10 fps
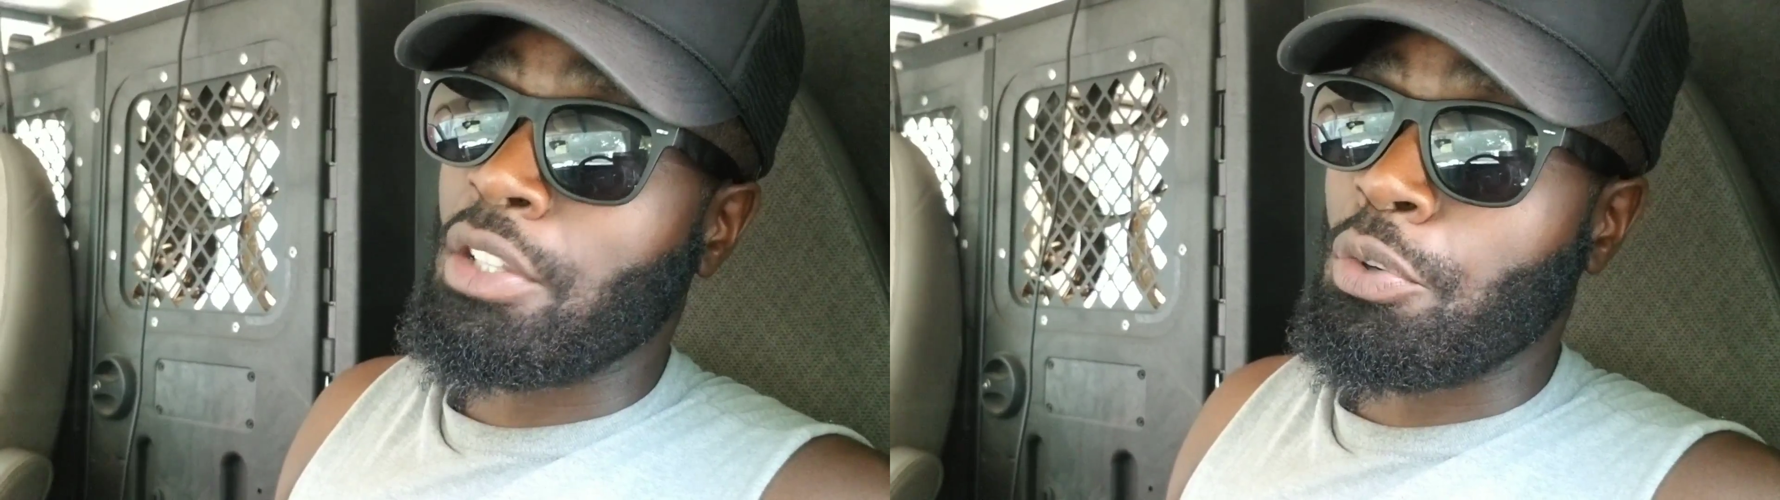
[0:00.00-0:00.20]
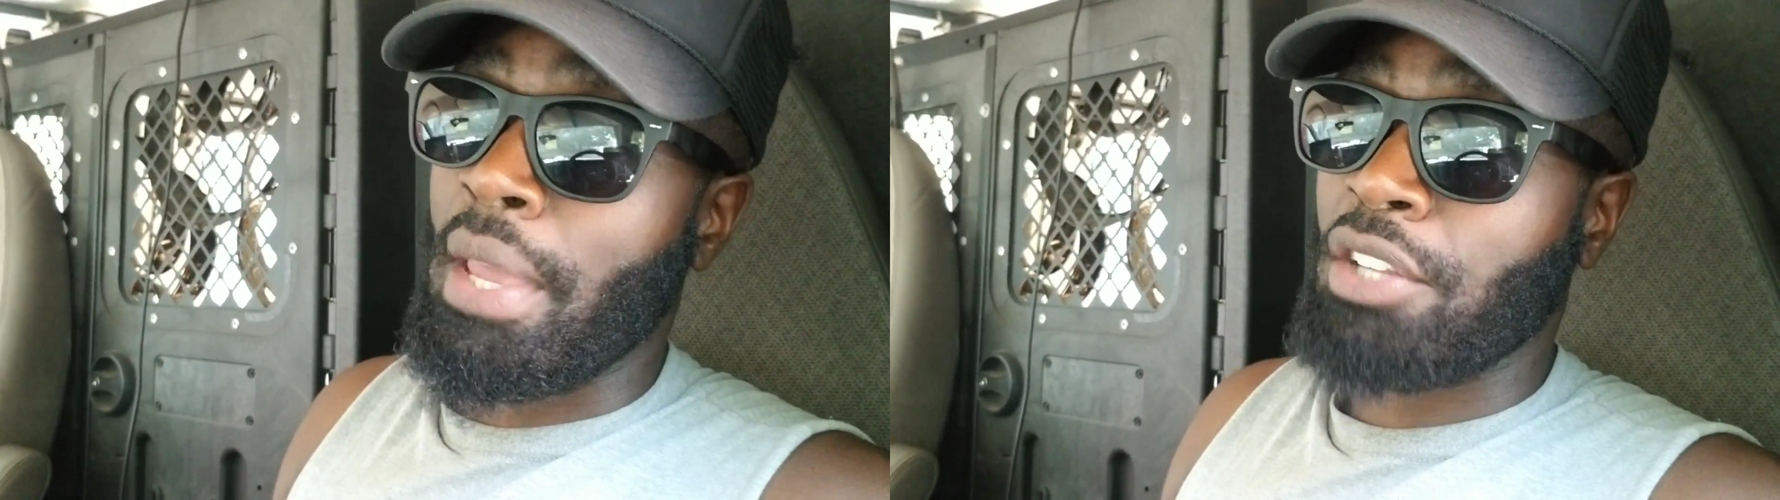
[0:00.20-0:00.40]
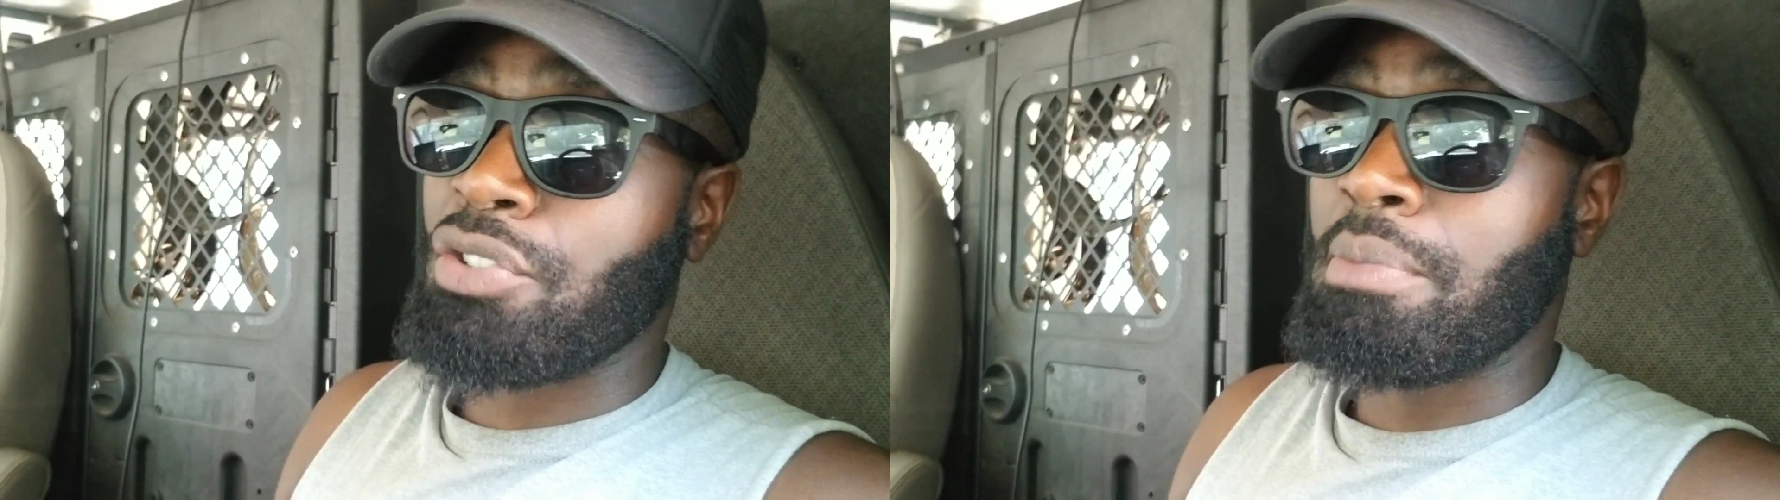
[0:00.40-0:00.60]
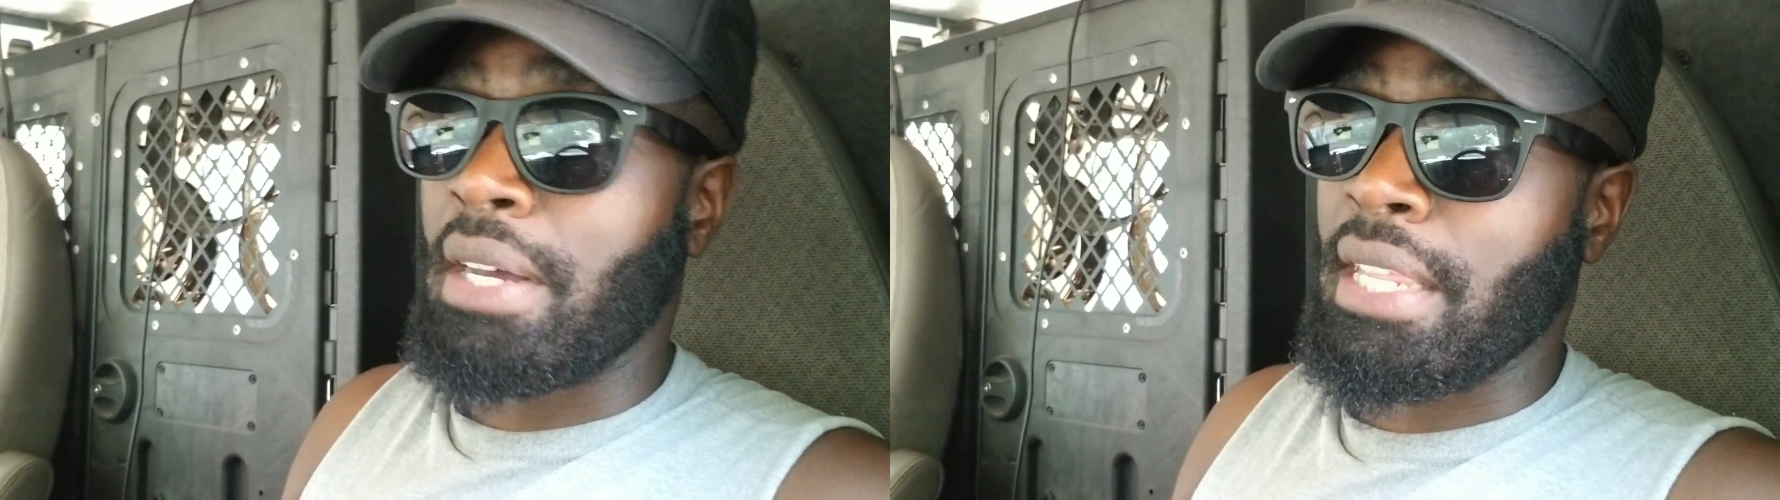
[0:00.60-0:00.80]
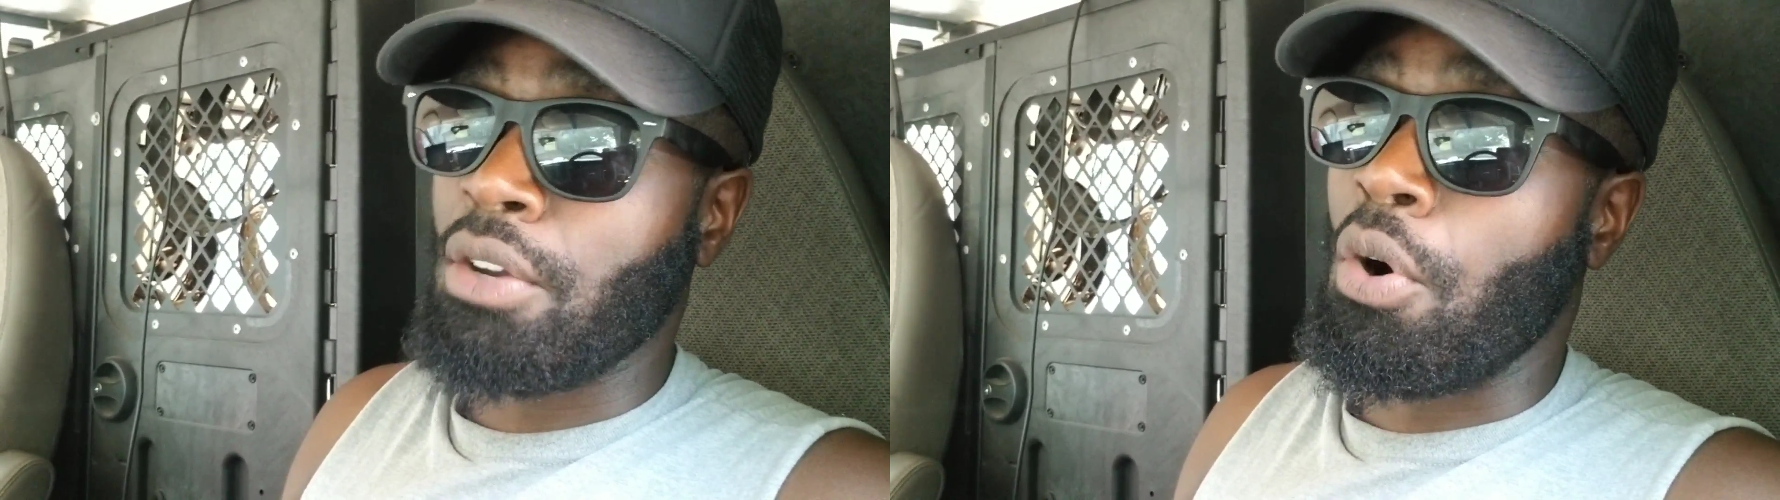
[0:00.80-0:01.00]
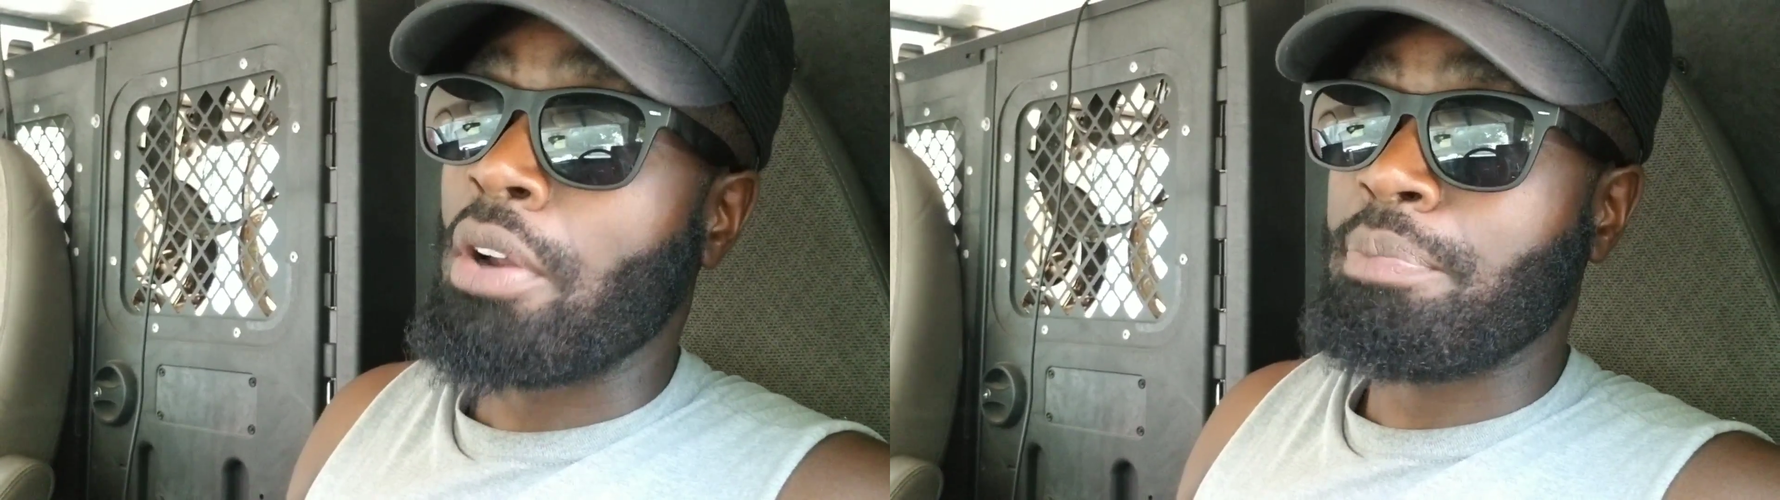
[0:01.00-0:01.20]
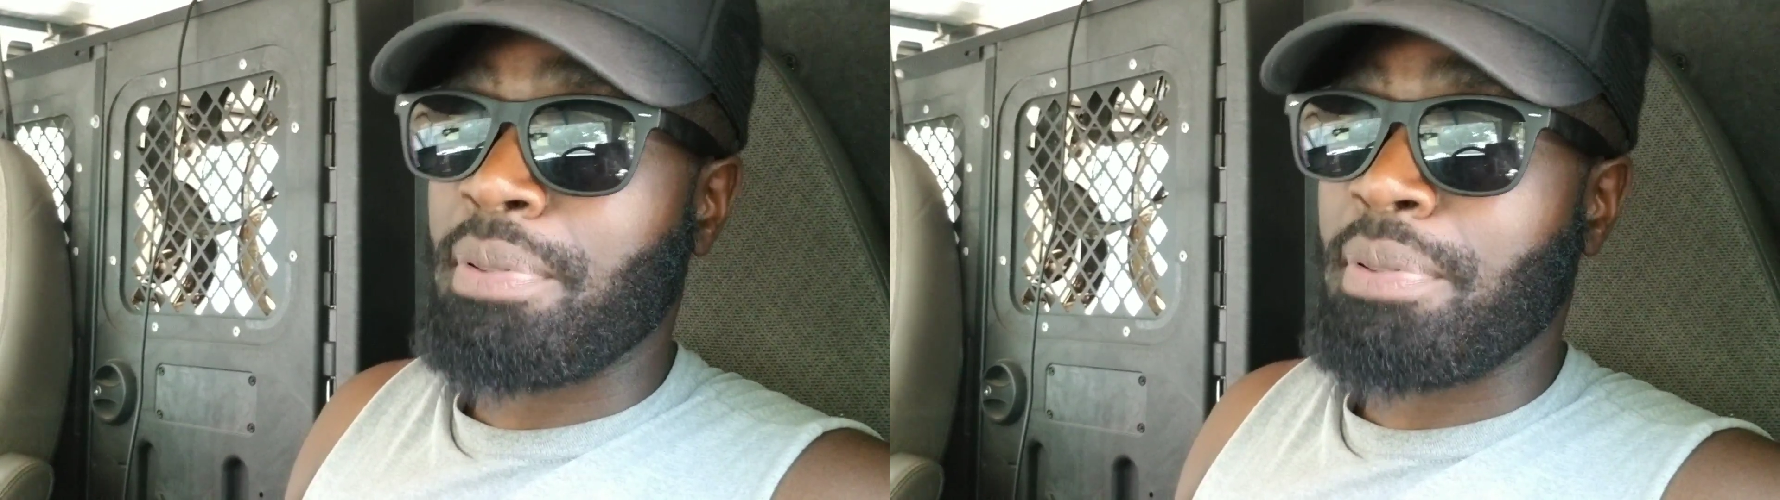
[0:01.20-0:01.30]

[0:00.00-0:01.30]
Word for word: a little extra money or